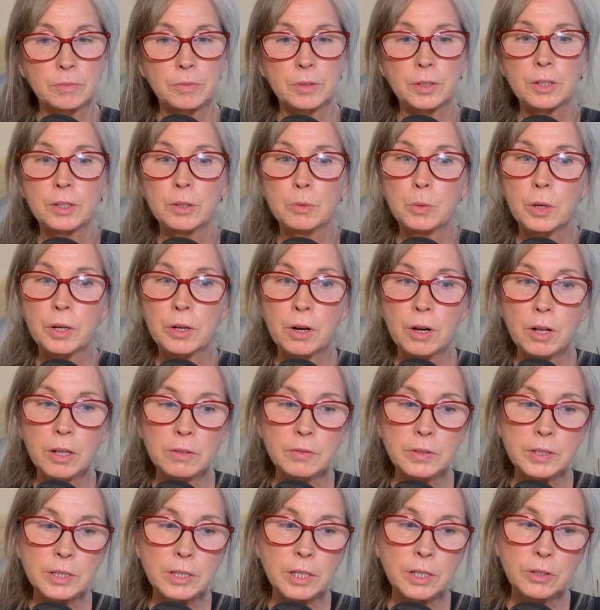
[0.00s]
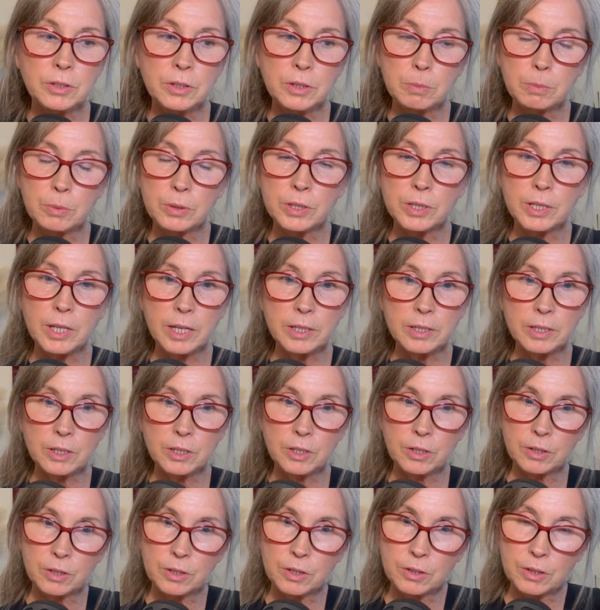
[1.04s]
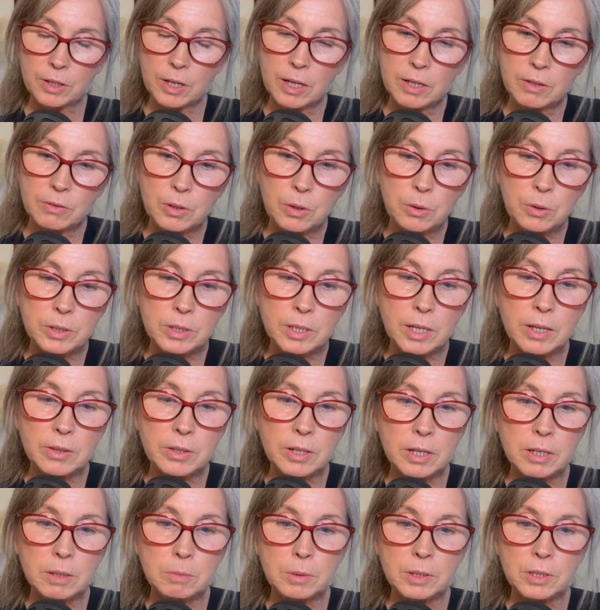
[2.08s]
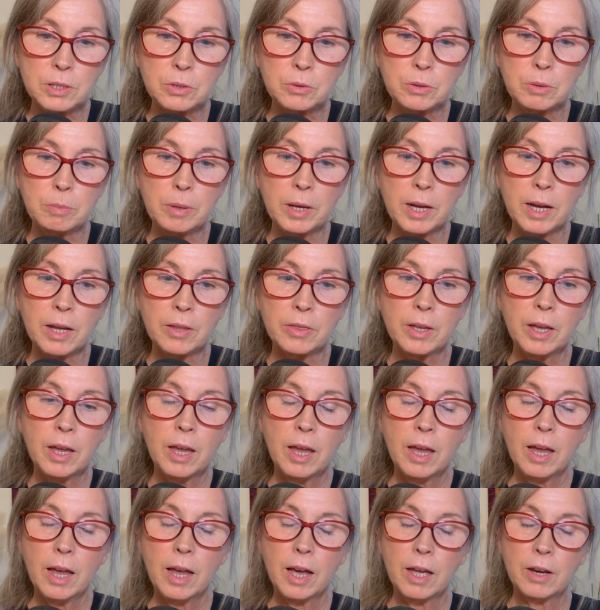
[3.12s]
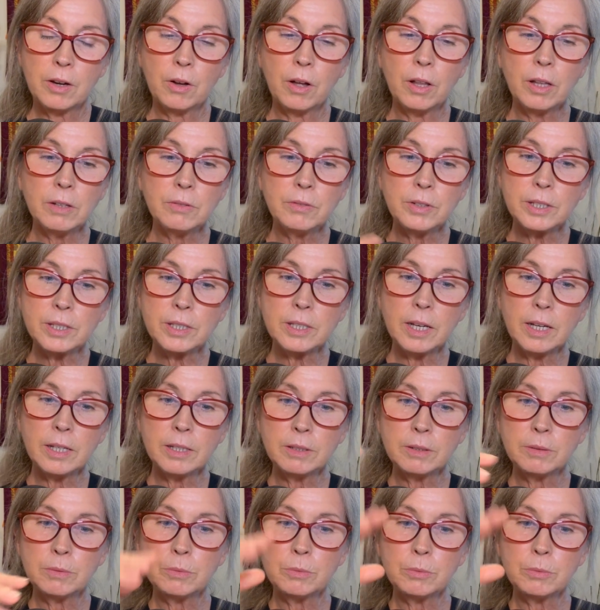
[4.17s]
When all of a sudden you're presented, you're kind of going down that habitual path, and all of a sudden